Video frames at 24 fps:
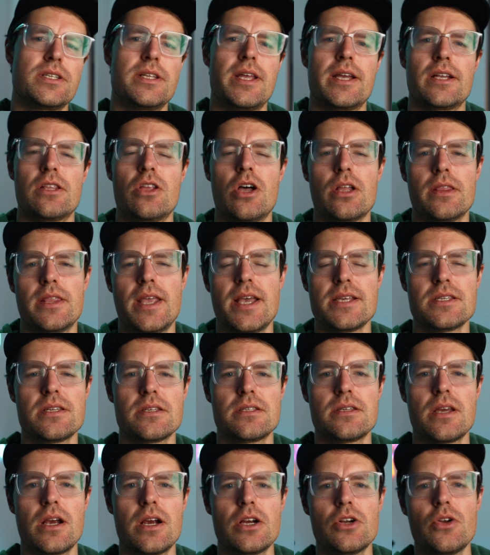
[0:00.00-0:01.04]
like not
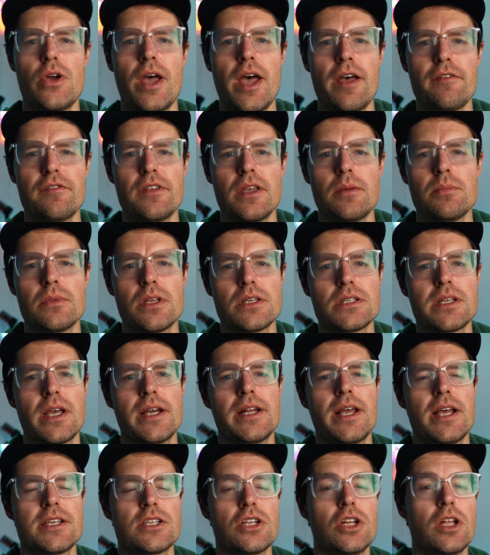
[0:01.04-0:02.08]
necessary to have them. This light
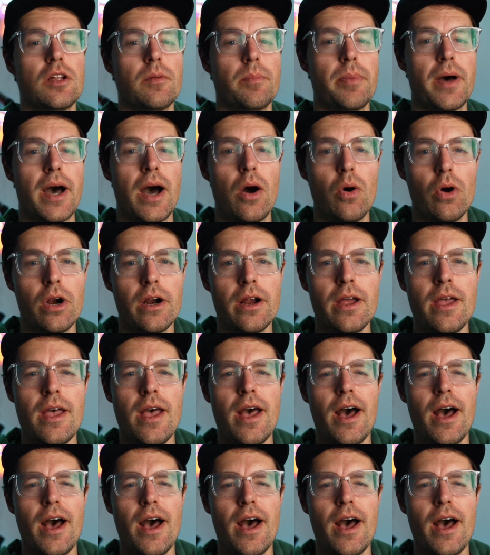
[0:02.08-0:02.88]
has a lot of power.